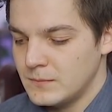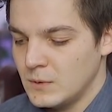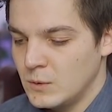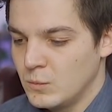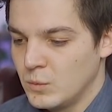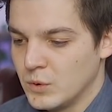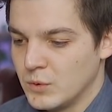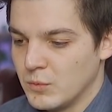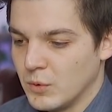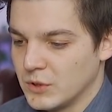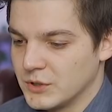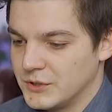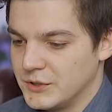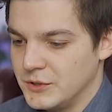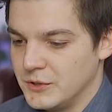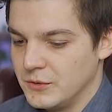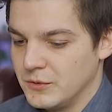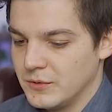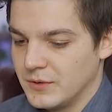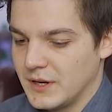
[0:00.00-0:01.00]
want
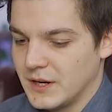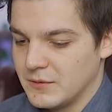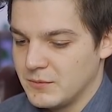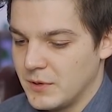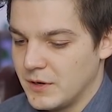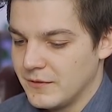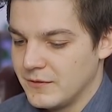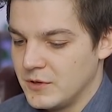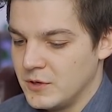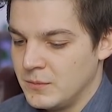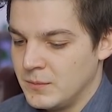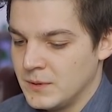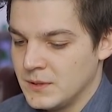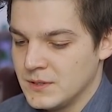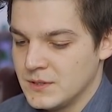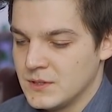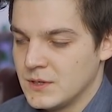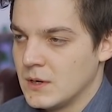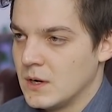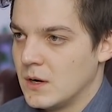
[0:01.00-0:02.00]
to get rid of
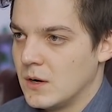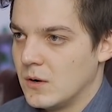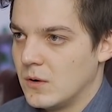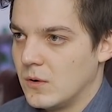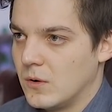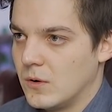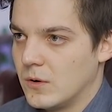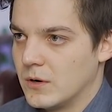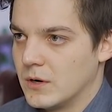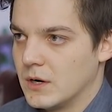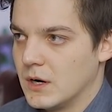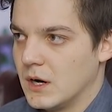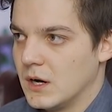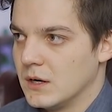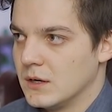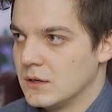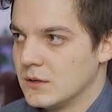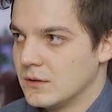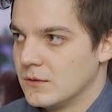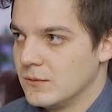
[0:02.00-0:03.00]
humans, or
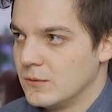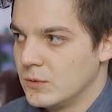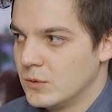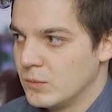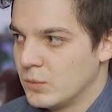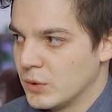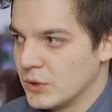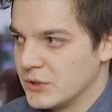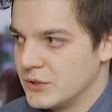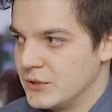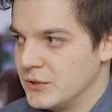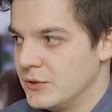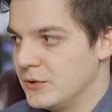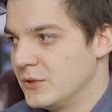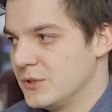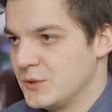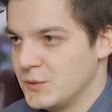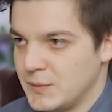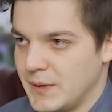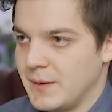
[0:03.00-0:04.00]
want to
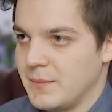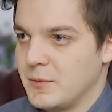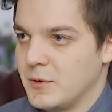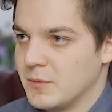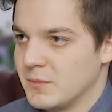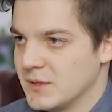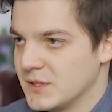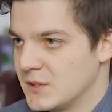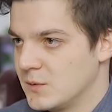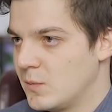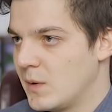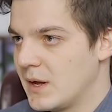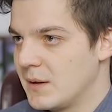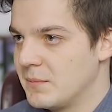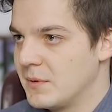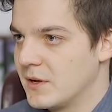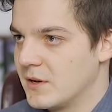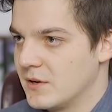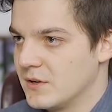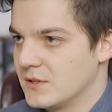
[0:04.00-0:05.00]
sweep humans away
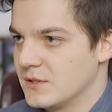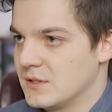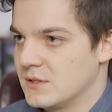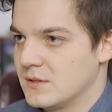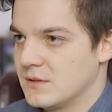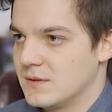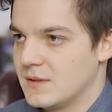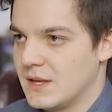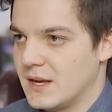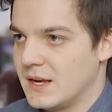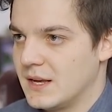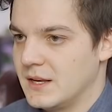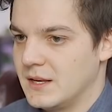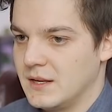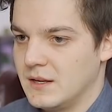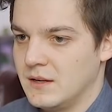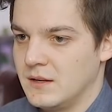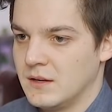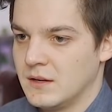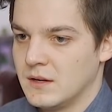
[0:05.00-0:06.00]
because
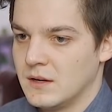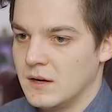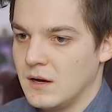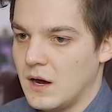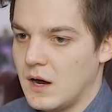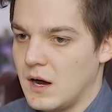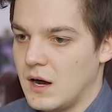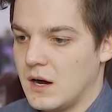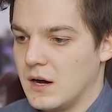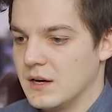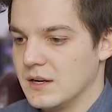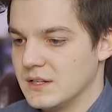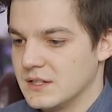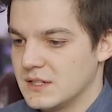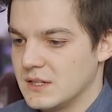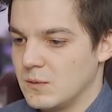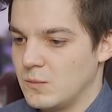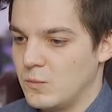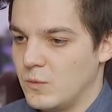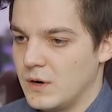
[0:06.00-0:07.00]
they are in
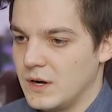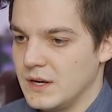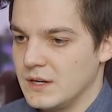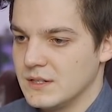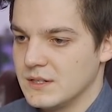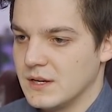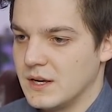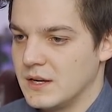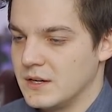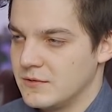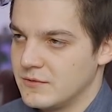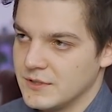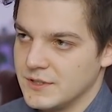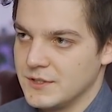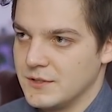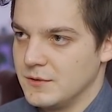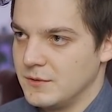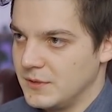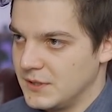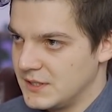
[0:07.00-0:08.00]
some ways a
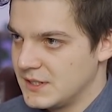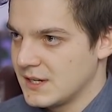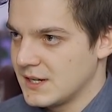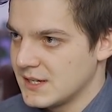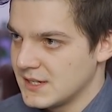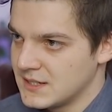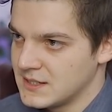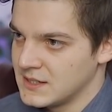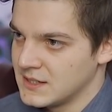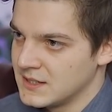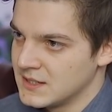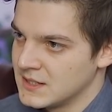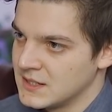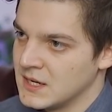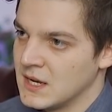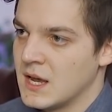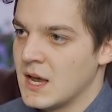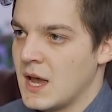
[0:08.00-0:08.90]
hindrance to its existence.